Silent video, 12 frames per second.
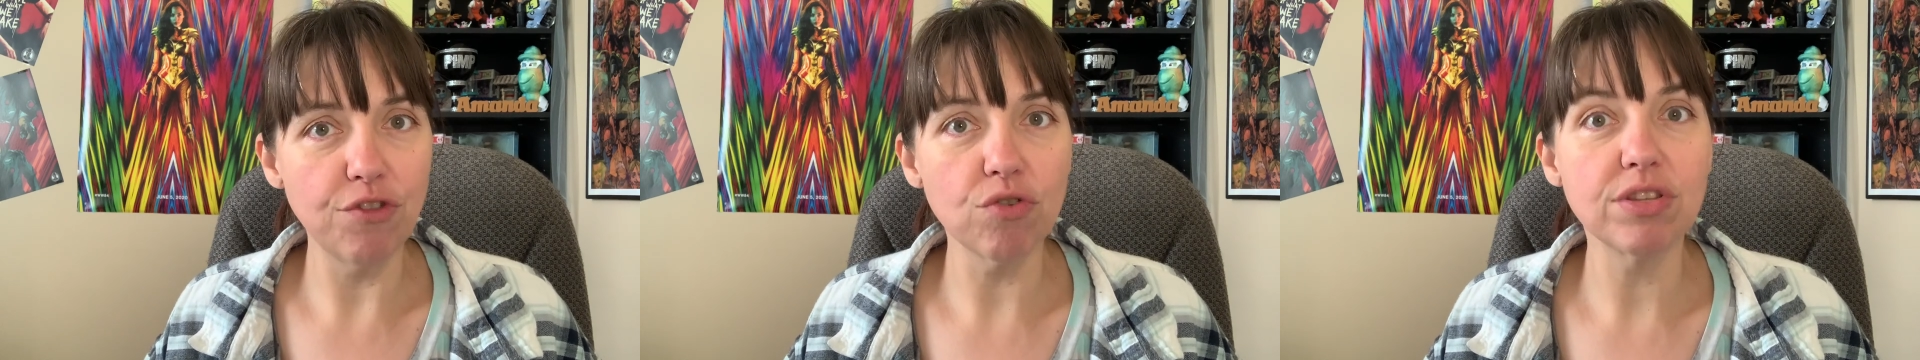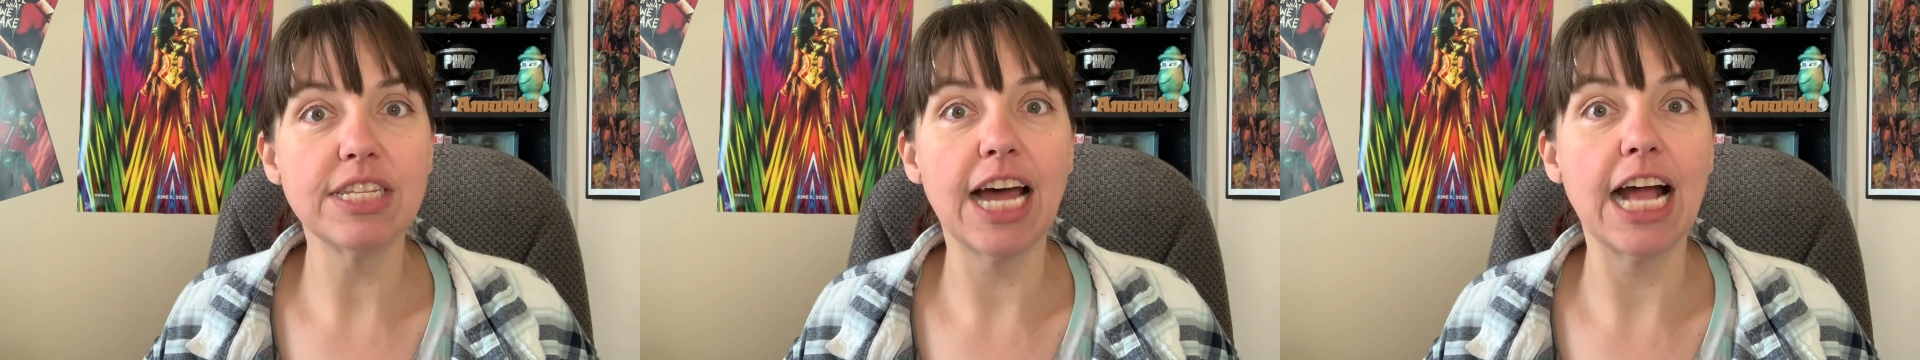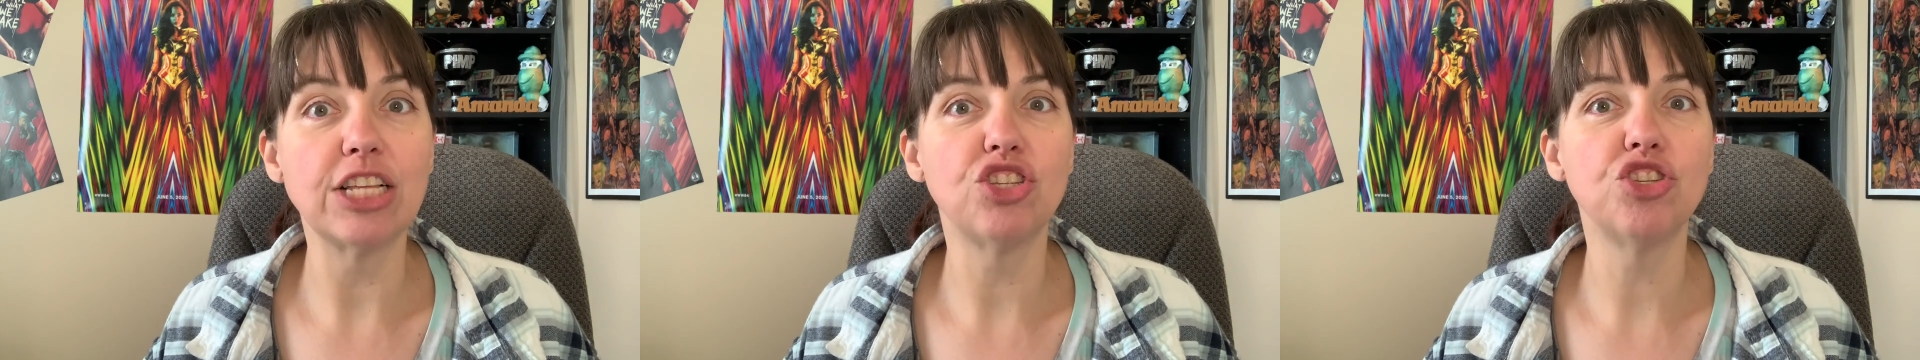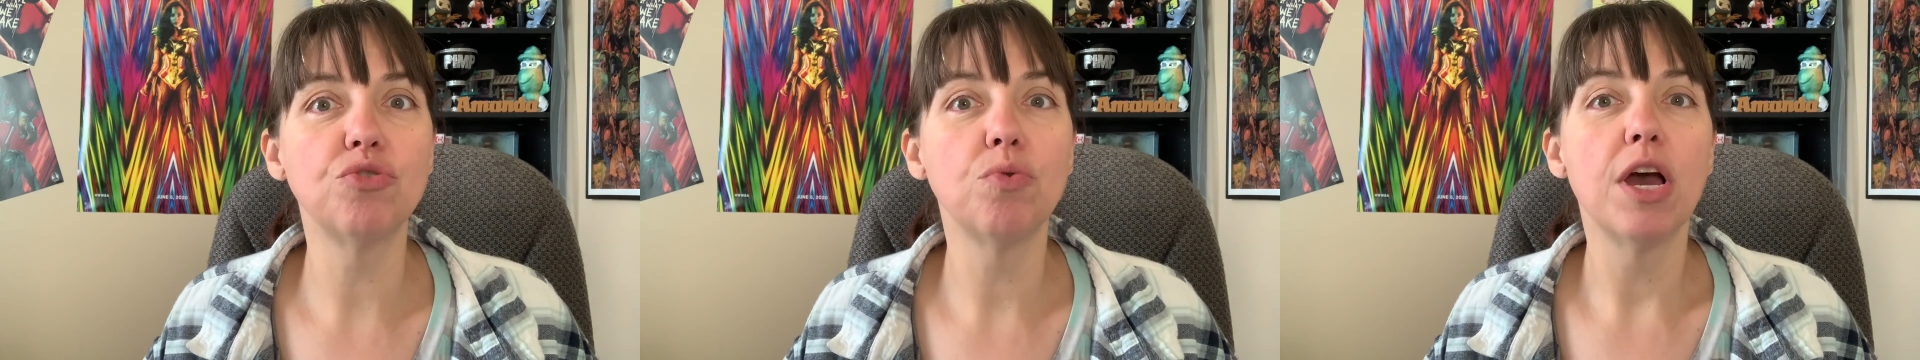those nods
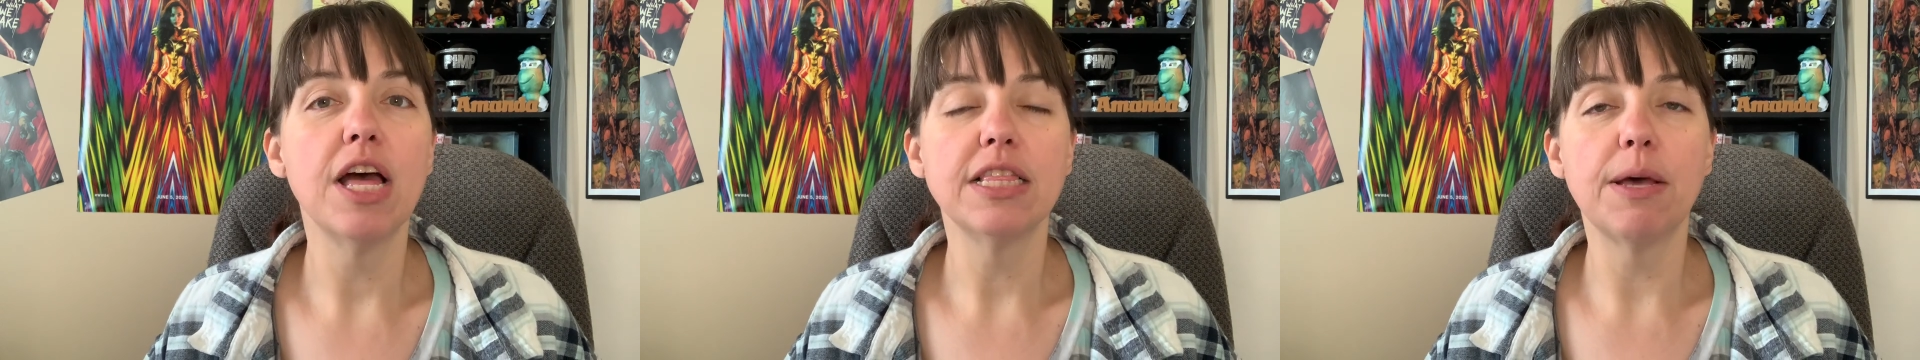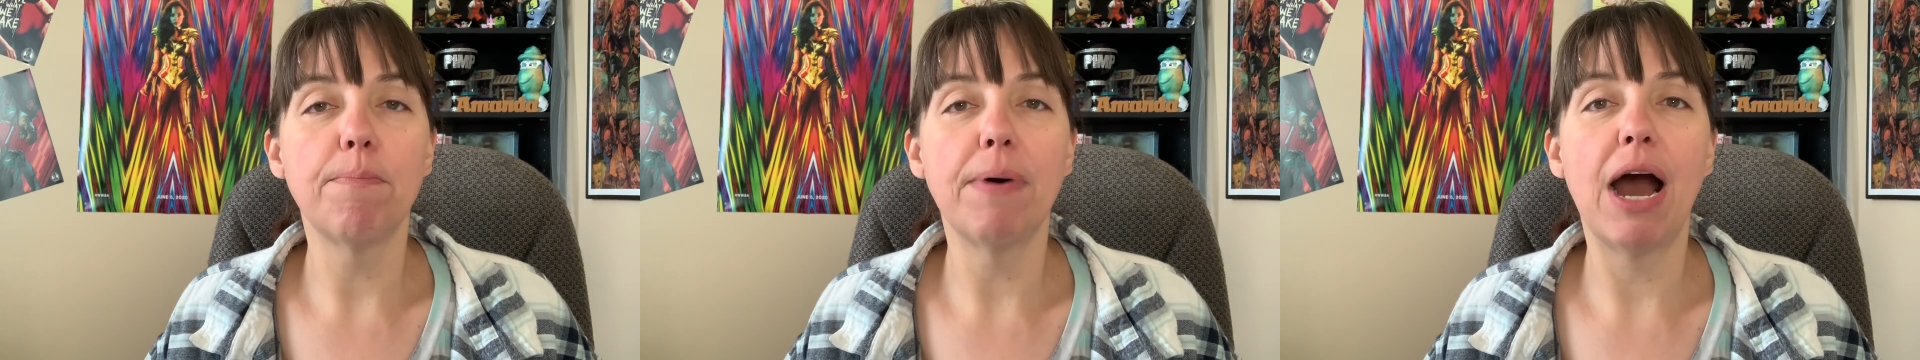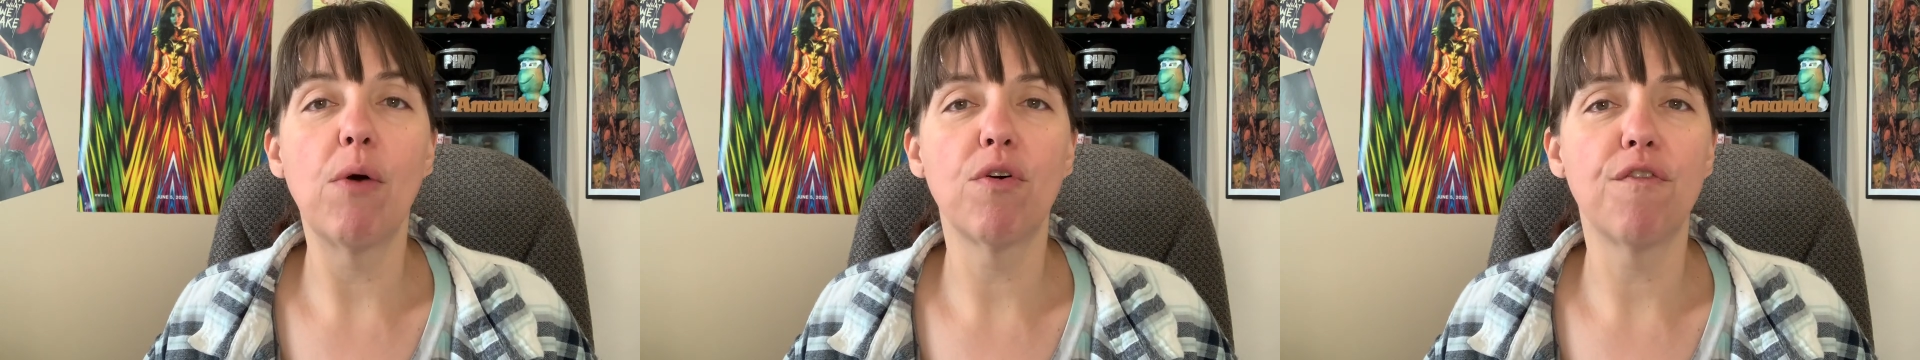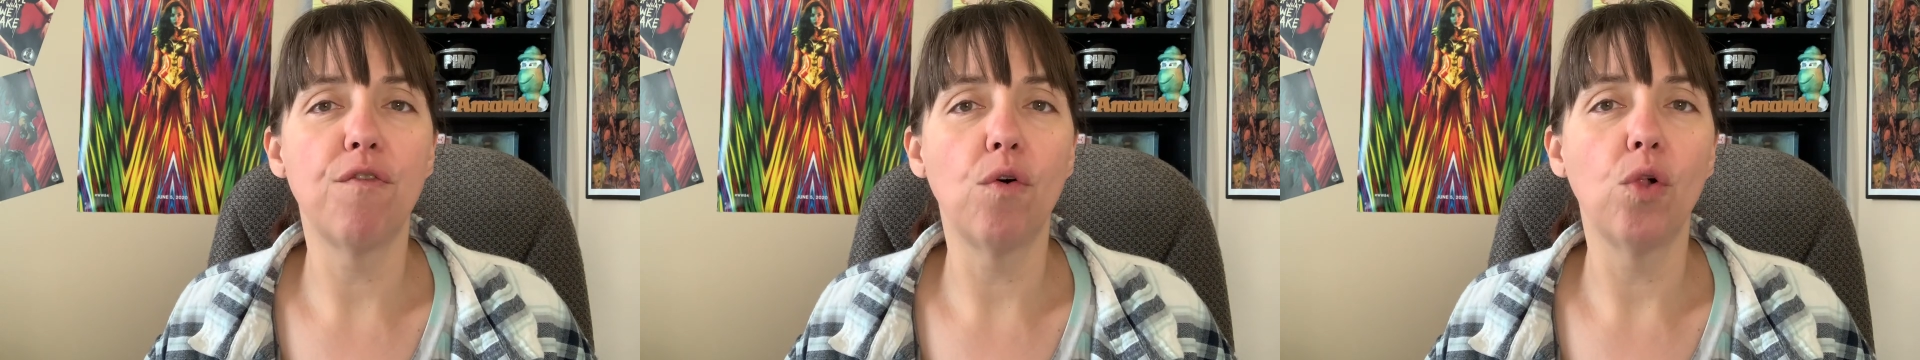to the
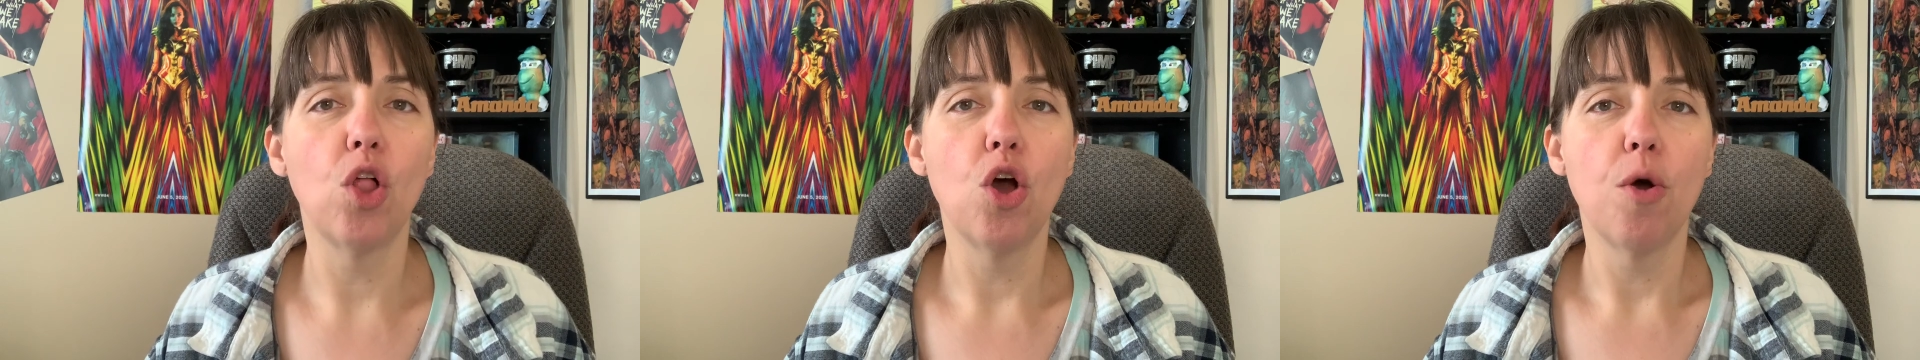powerful,